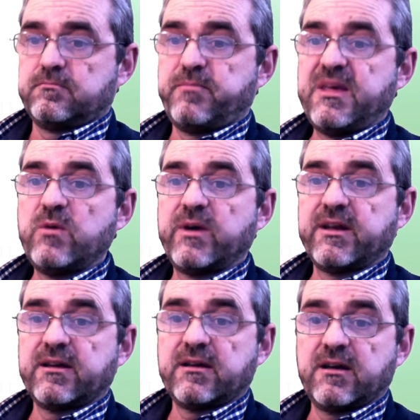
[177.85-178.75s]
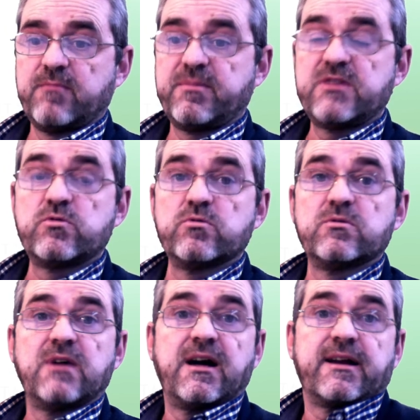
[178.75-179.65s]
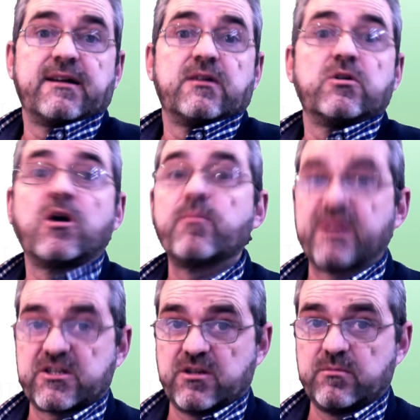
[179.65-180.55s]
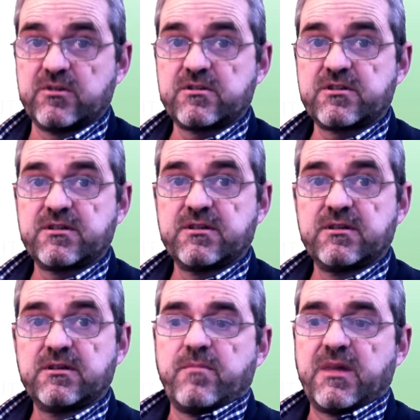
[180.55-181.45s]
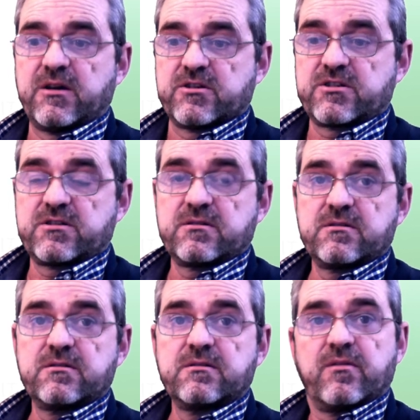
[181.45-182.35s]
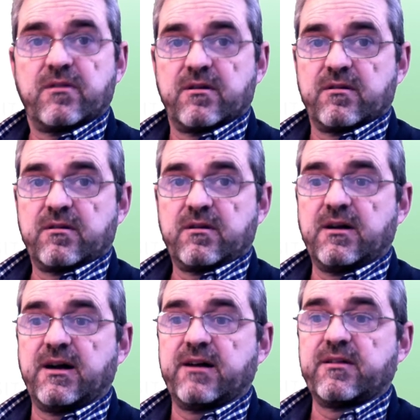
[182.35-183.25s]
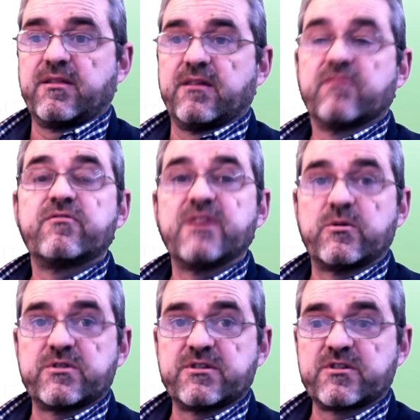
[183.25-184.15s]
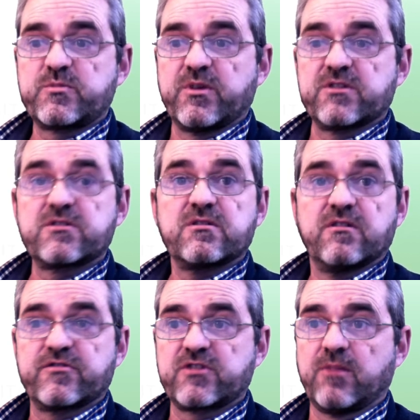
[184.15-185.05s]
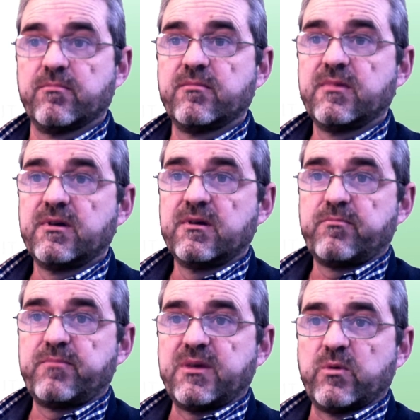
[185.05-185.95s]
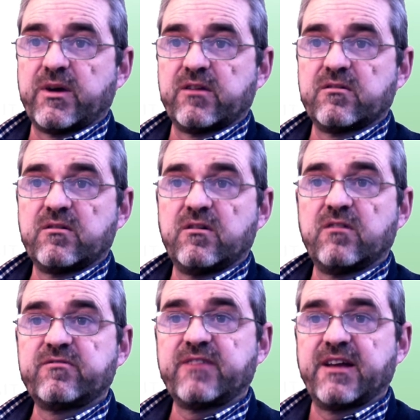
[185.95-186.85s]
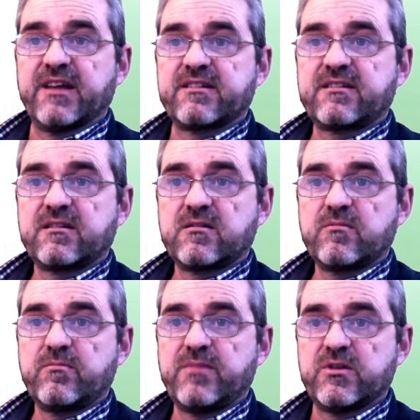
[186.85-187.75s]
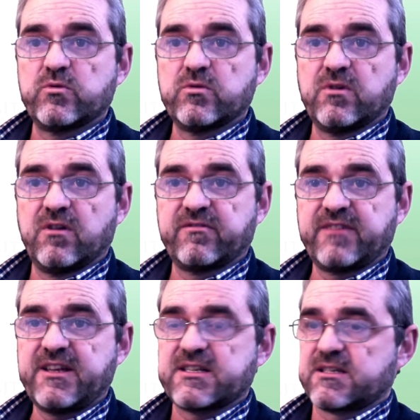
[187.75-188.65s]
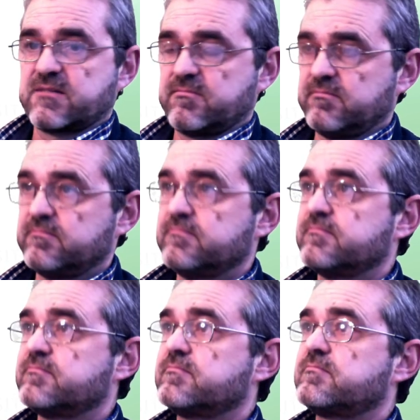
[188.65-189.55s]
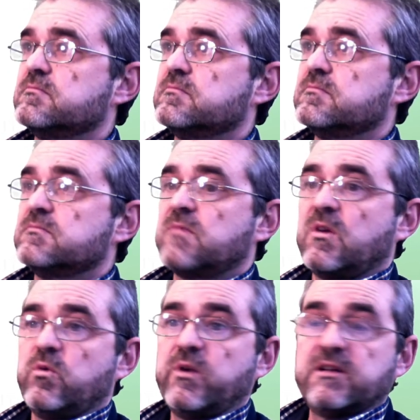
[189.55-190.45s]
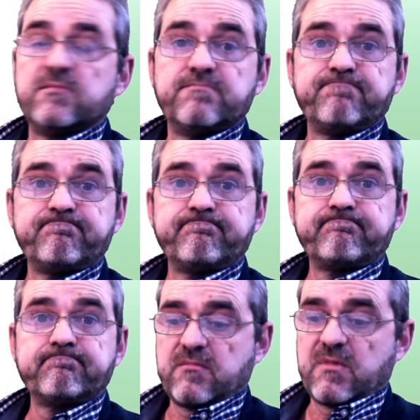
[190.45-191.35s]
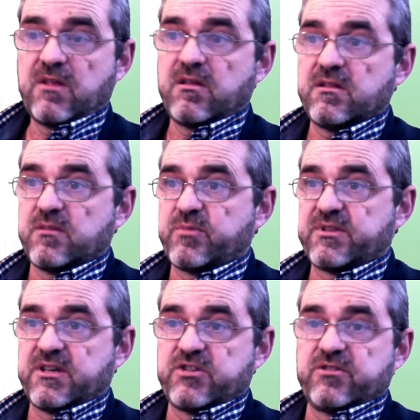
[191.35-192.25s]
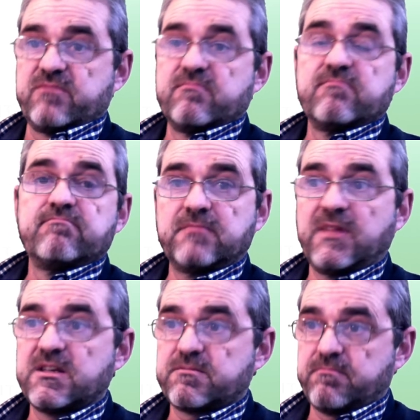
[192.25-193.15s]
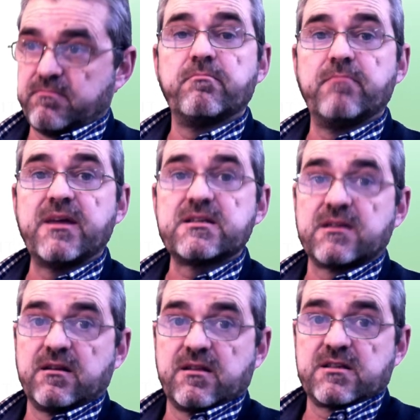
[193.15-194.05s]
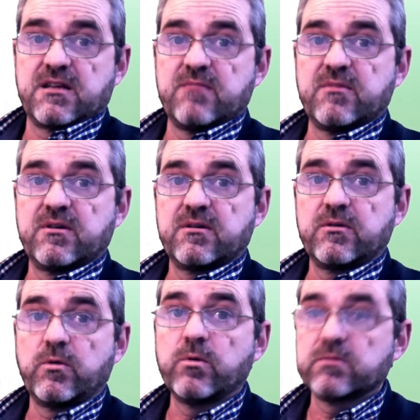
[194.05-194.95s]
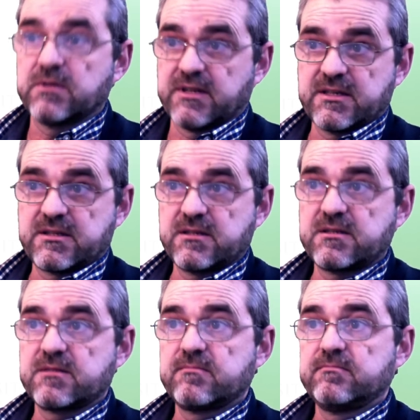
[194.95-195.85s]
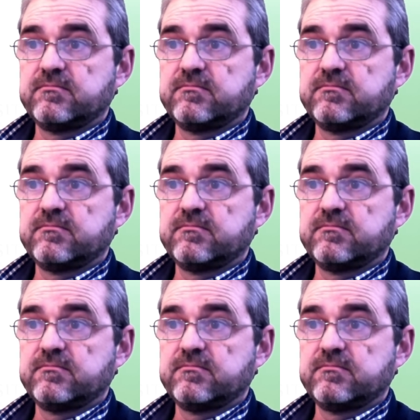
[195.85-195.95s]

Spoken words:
P1 and P2 are complex numbers because they are the frequency response some P1 of S, P2 of S. Well, the interpretation is basically the same, caudal distance.